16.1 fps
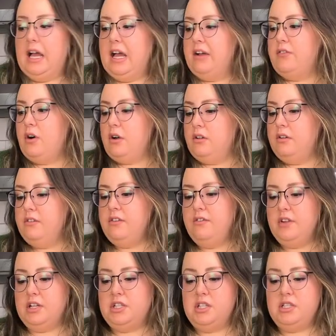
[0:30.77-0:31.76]
I have all of the
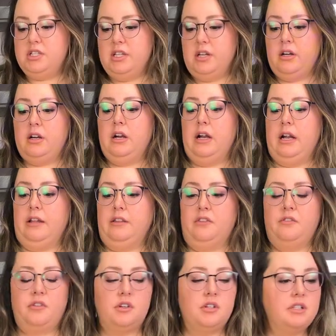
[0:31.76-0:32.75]
veggies here, and the
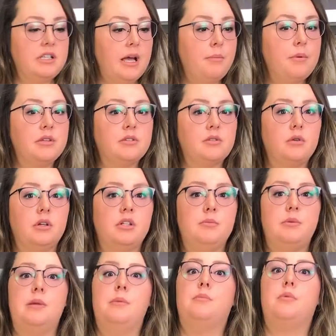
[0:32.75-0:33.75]
first step is going to
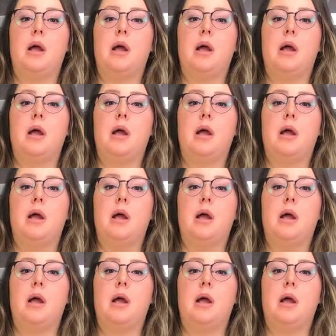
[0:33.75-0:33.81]
be